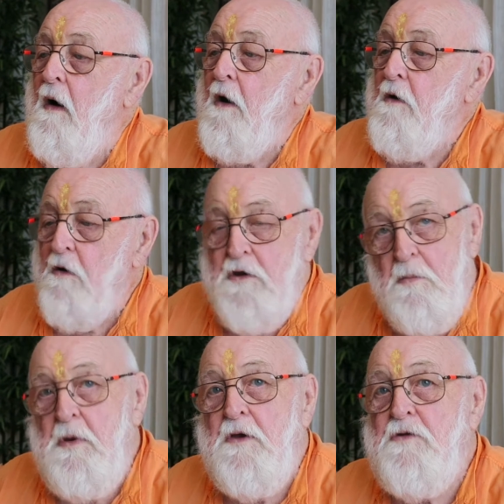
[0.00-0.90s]
I'd like
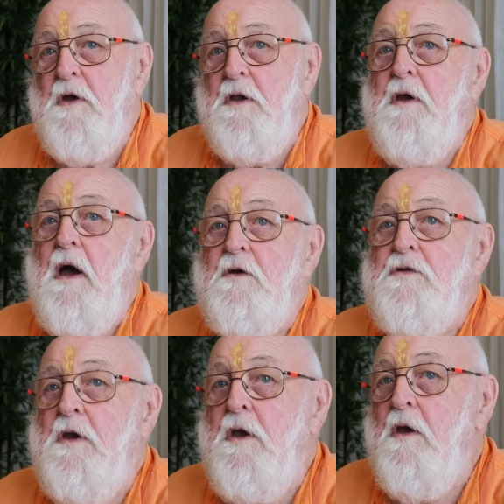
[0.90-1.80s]
to be a
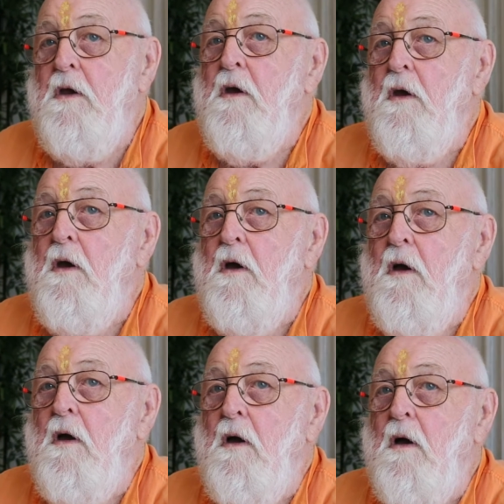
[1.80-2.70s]
sannyasi,
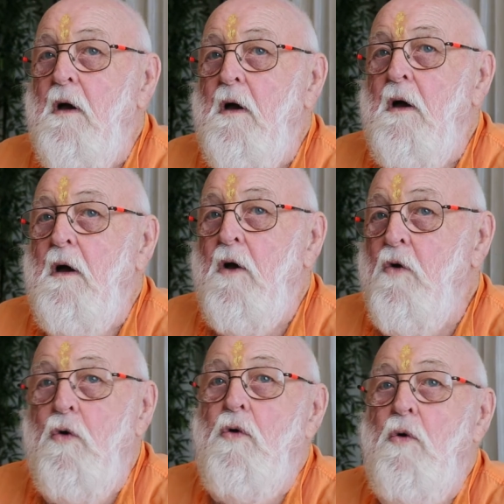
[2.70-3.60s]
a
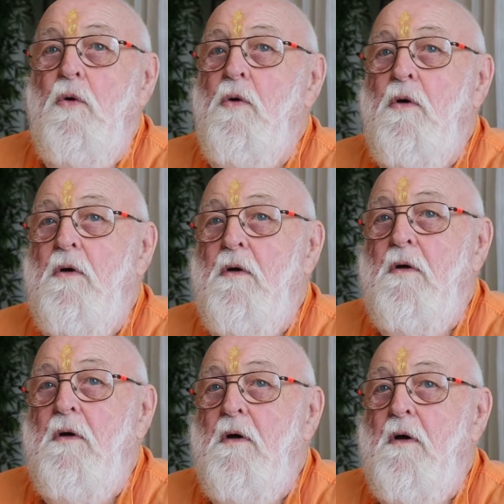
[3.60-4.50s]
guru,
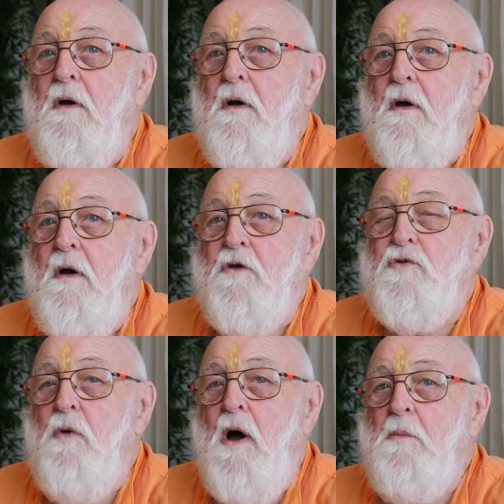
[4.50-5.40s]
a
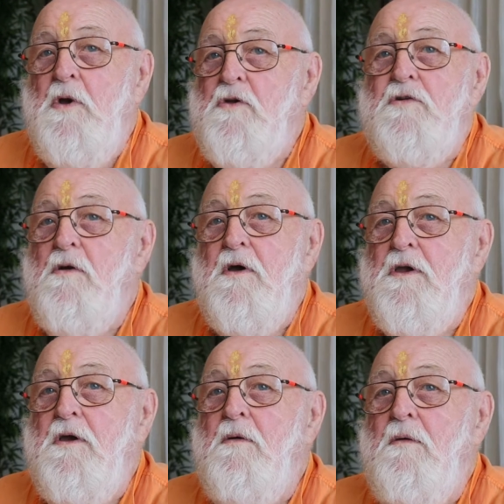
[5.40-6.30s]
swami just
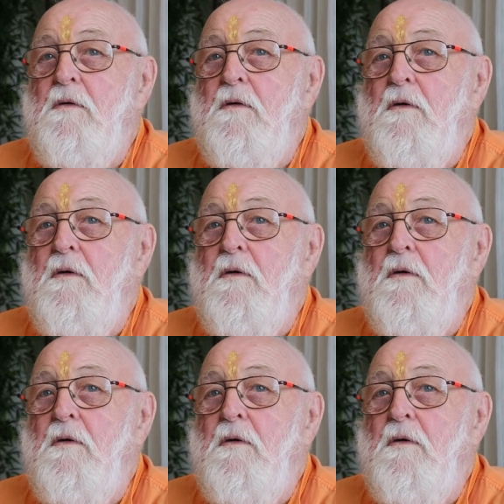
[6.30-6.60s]
like you.